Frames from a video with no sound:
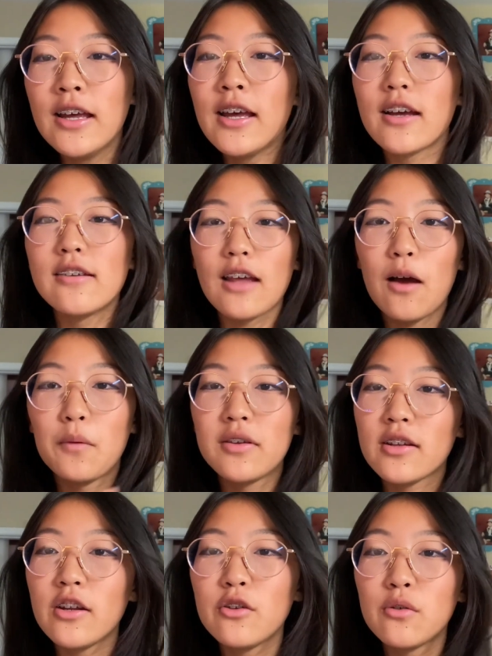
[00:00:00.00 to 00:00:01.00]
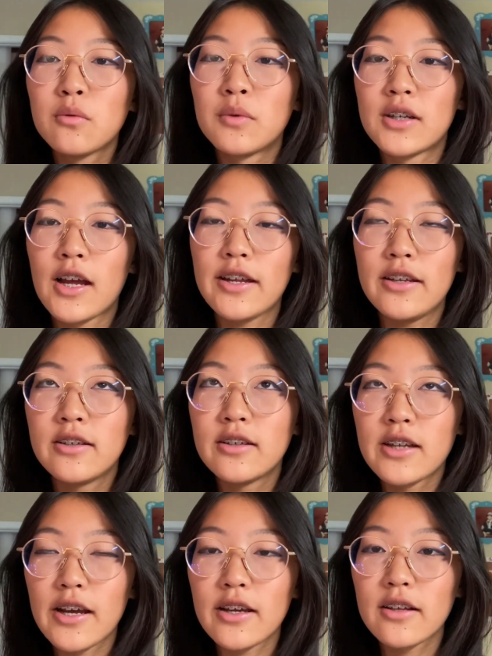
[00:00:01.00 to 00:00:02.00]
because I was going to do a what I eat in a
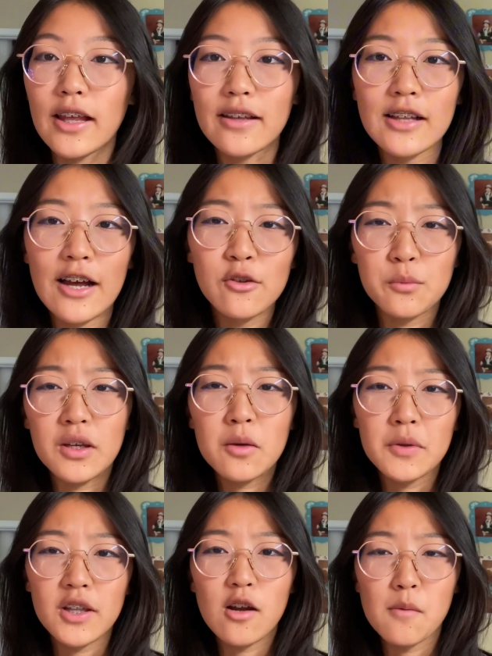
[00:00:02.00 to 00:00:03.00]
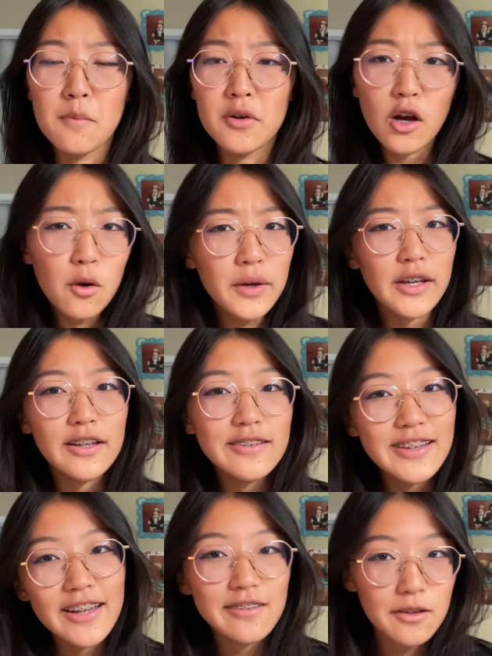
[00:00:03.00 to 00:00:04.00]
day like last week, but then I remembered, oh wait, it's
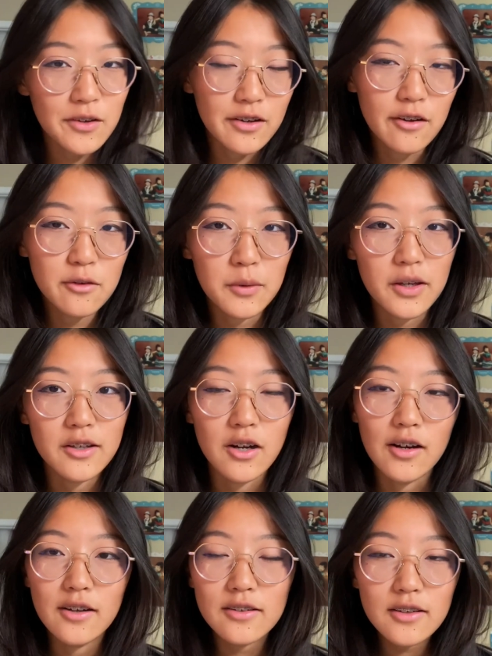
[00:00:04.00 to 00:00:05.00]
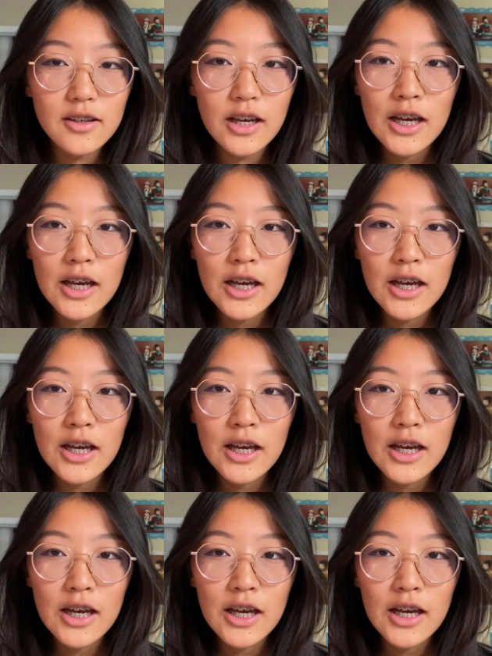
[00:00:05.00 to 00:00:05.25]
Thanksgiving next week, and honestly